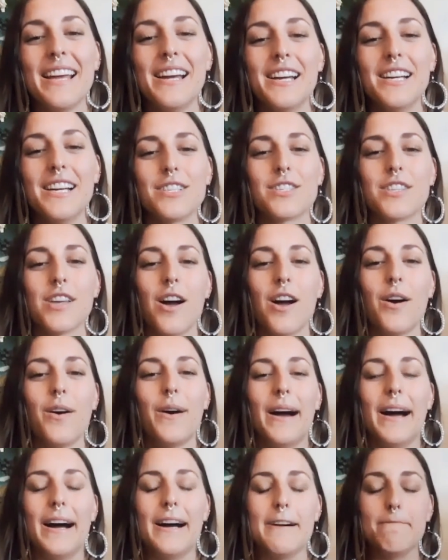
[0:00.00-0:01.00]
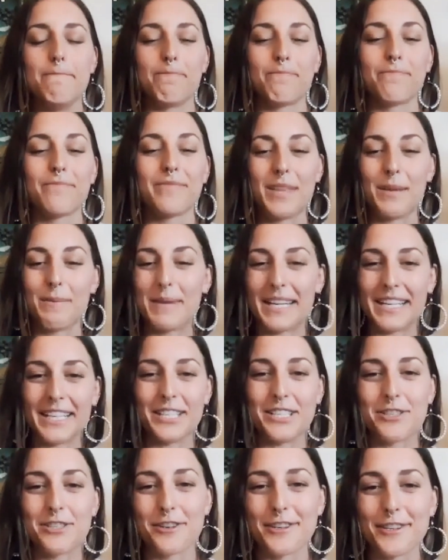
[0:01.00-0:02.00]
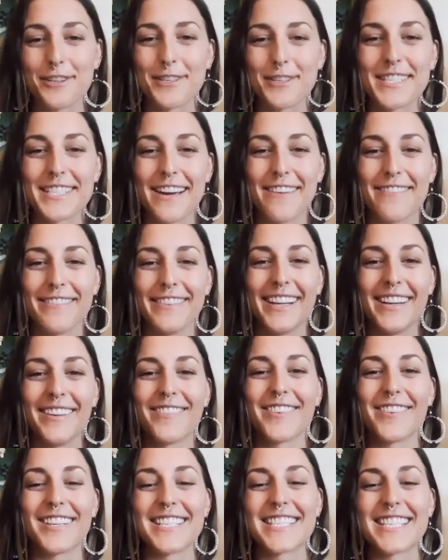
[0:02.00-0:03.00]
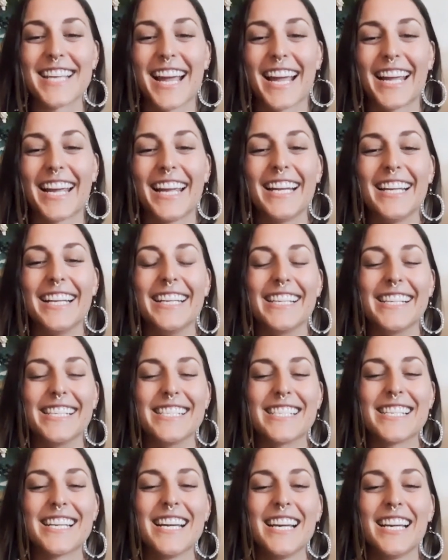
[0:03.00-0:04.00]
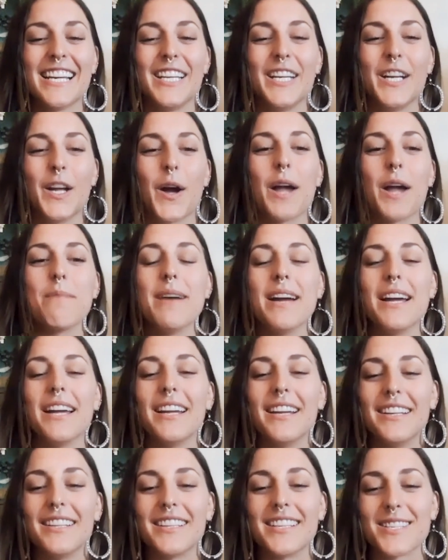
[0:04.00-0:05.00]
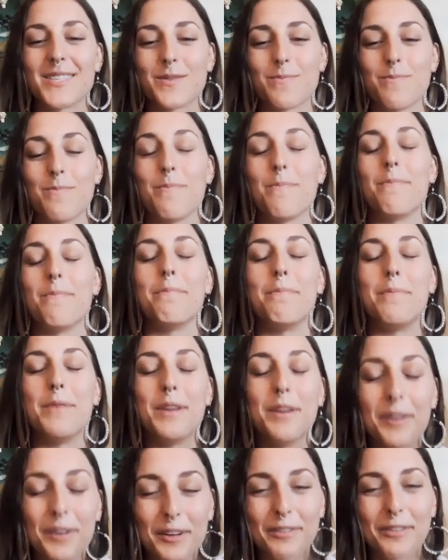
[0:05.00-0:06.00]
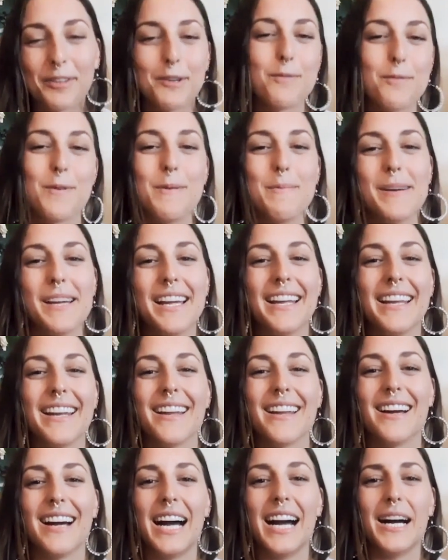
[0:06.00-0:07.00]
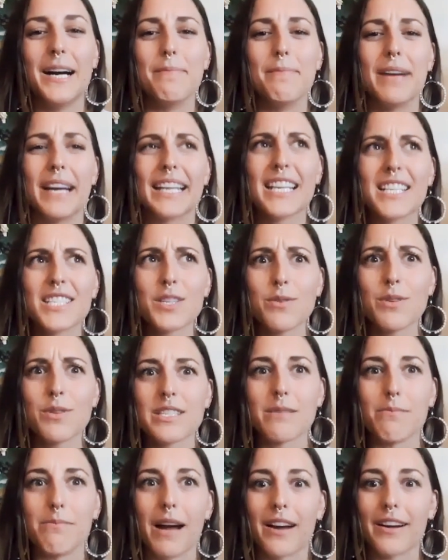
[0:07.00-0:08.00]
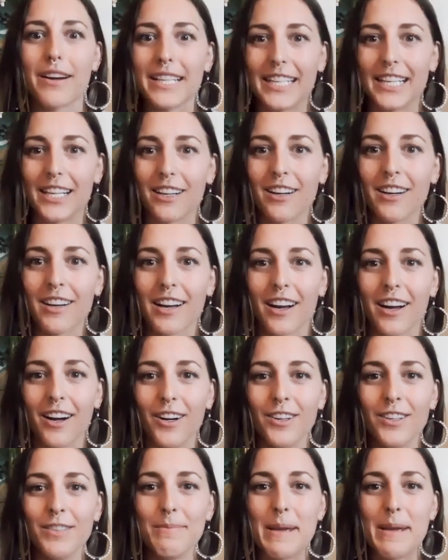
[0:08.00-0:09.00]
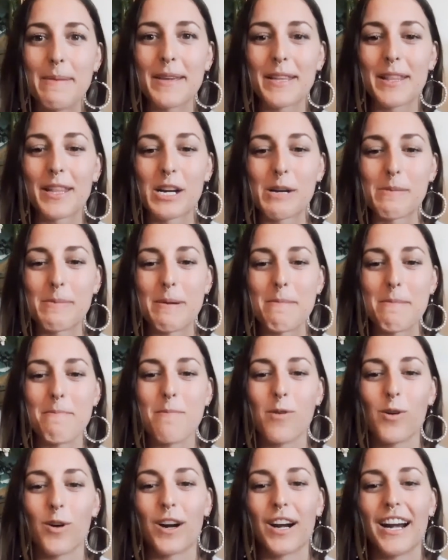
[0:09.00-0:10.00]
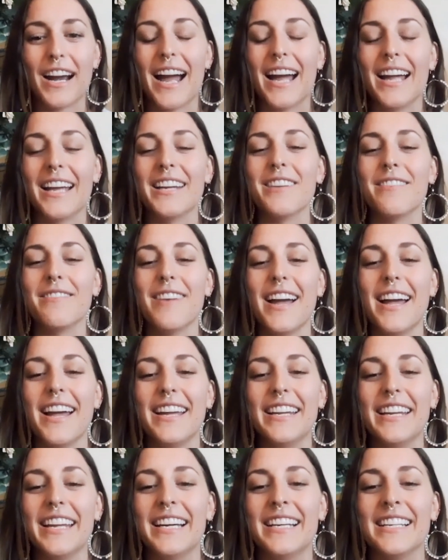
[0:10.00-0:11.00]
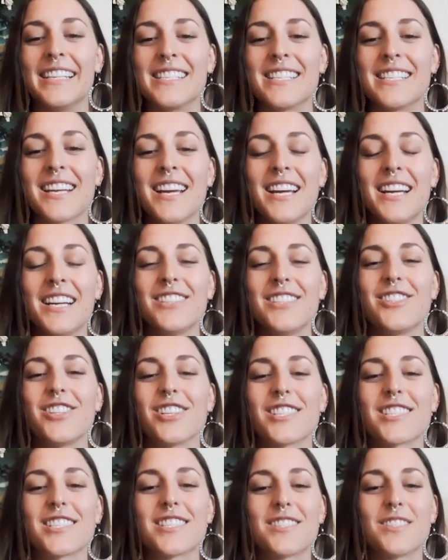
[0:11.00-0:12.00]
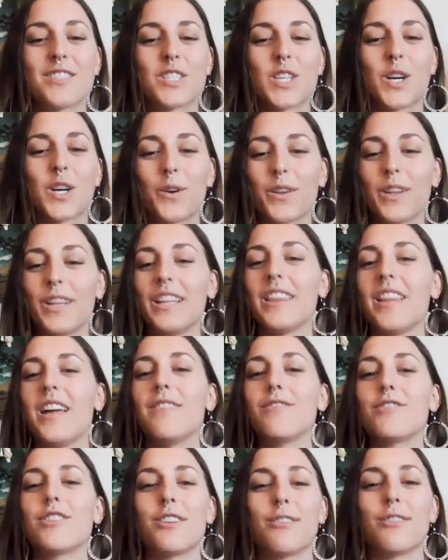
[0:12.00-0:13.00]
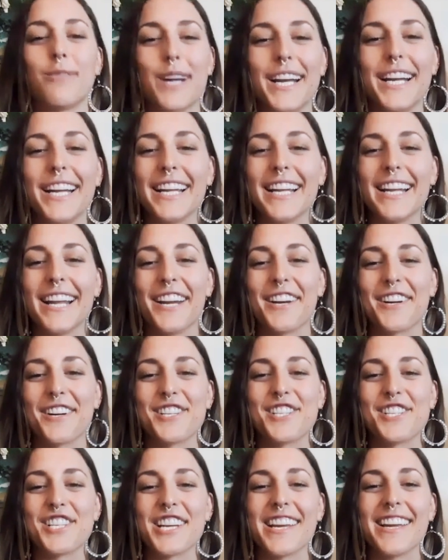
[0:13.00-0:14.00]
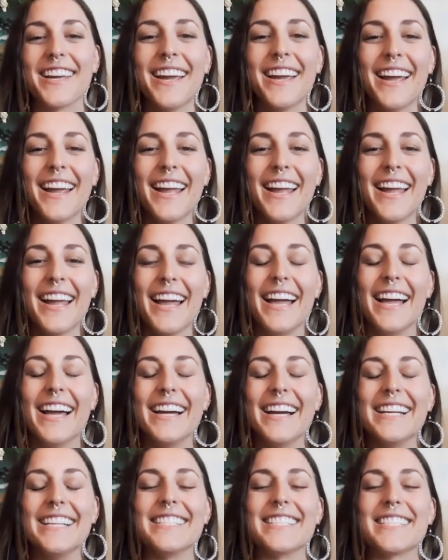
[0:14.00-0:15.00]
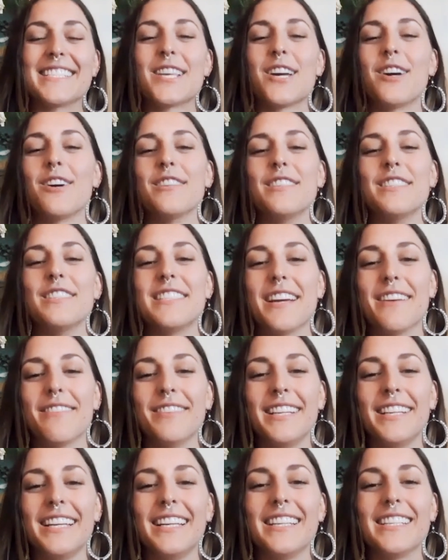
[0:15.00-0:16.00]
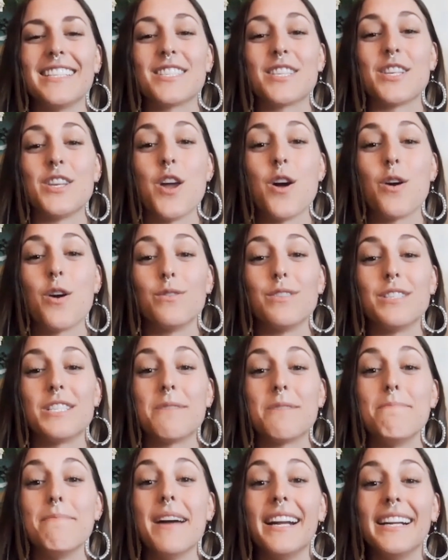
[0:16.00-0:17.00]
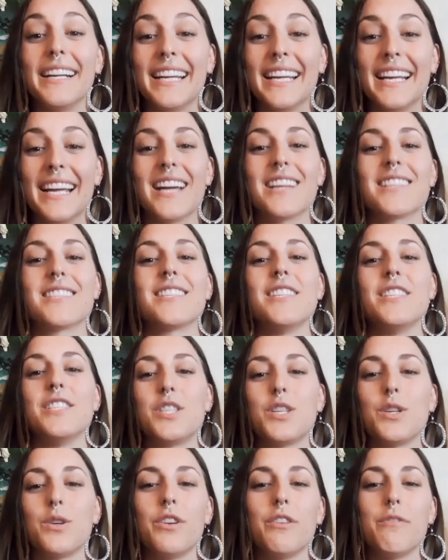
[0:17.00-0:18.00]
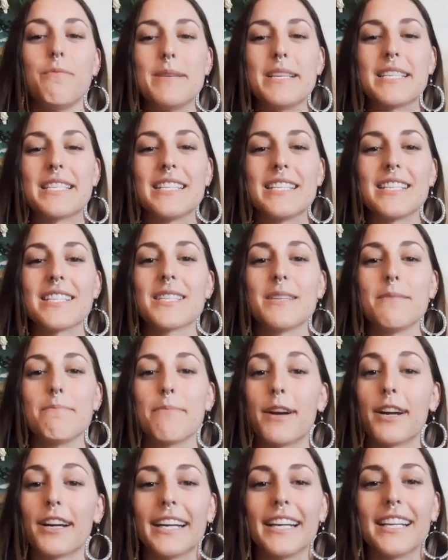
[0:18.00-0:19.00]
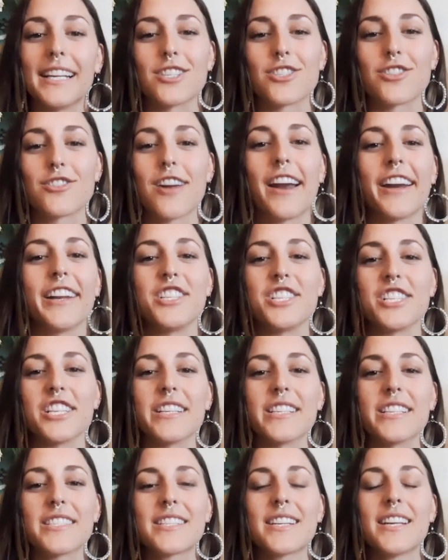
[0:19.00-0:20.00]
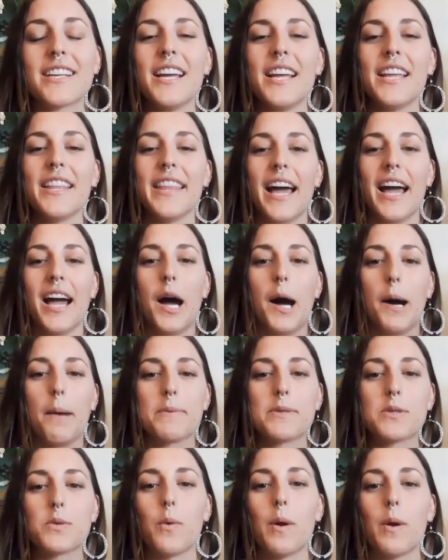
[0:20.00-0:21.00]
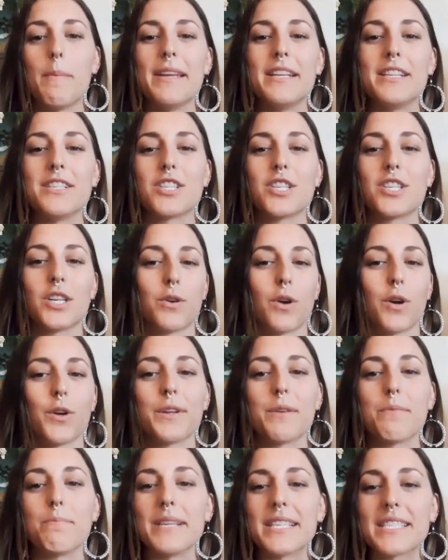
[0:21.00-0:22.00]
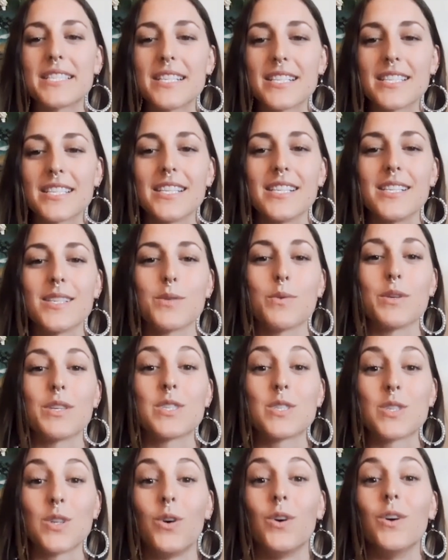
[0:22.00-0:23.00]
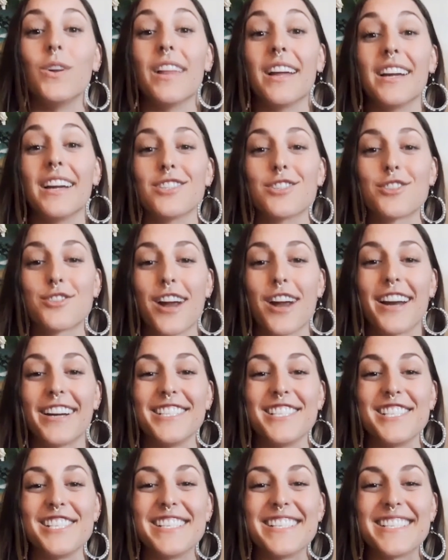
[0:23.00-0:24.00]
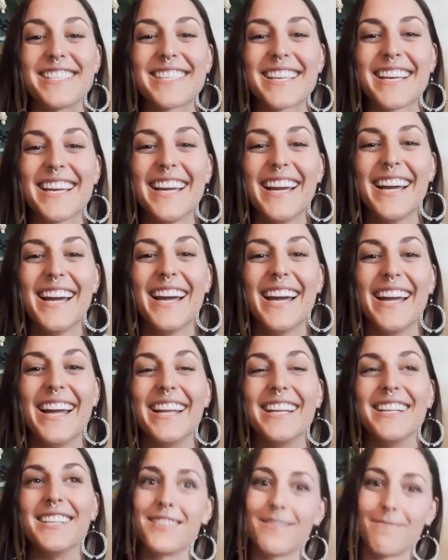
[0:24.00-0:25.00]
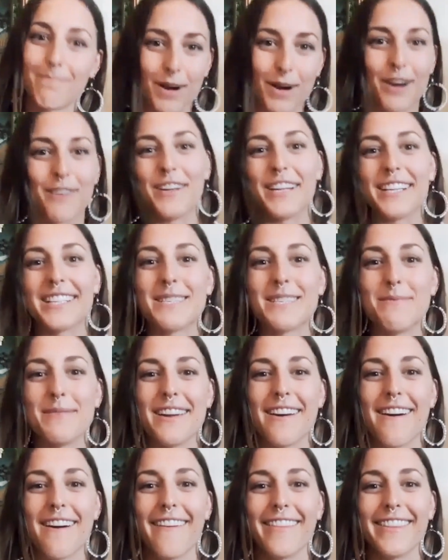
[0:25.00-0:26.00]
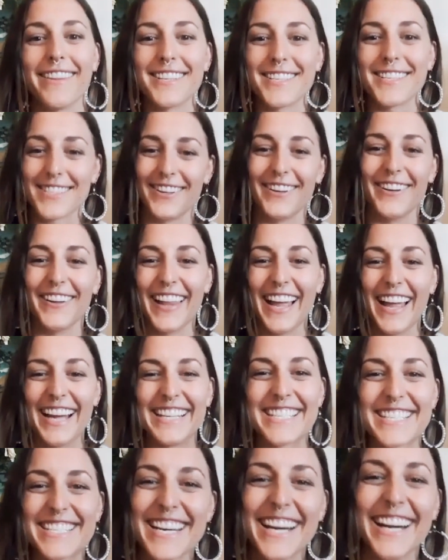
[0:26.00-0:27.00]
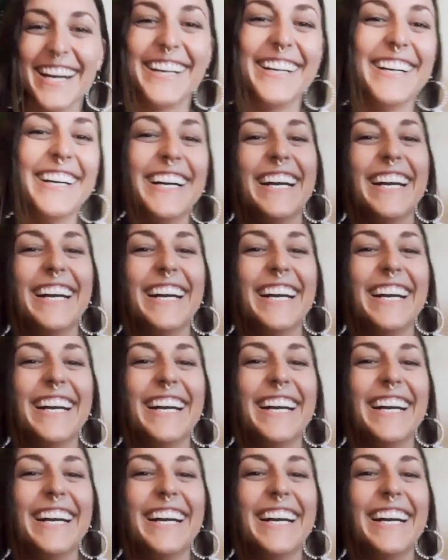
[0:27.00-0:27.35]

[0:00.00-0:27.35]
So let me introduce Devani for a second. And, I met this beautiful woman, I guess it was about a year ago, maybe a little bit more, at an event, and just totally loved her radiant energy. And so Devani is known to many as an intuitive business and marketing strategist that helps women to grow their businesses with soul aligned strategies. And perfect to be on the Soul Aligned show.